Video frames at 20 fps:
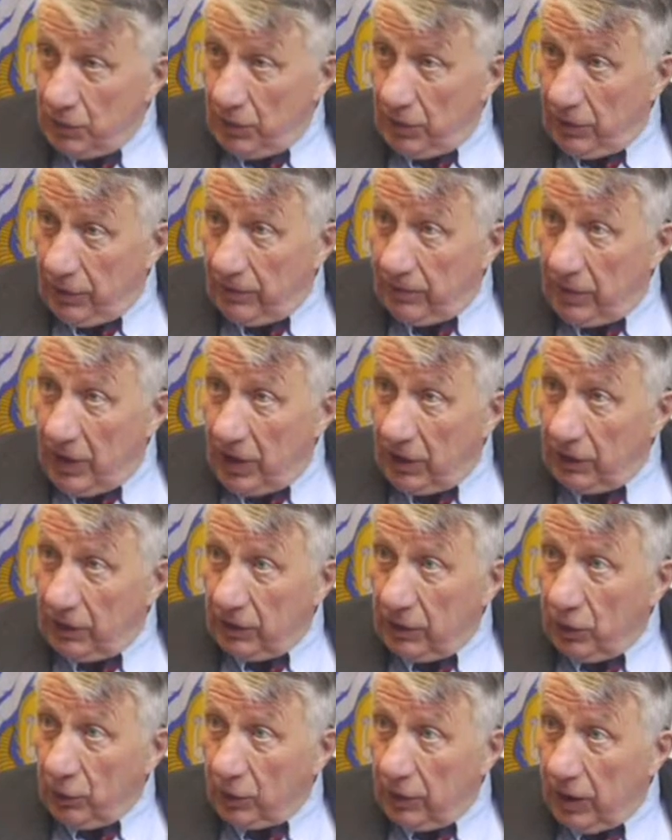worth of
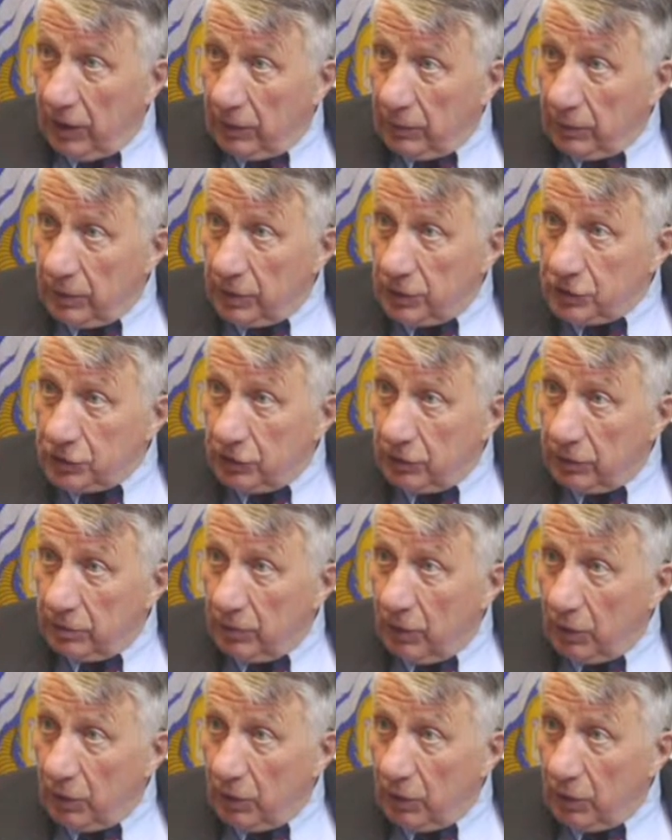or underinsured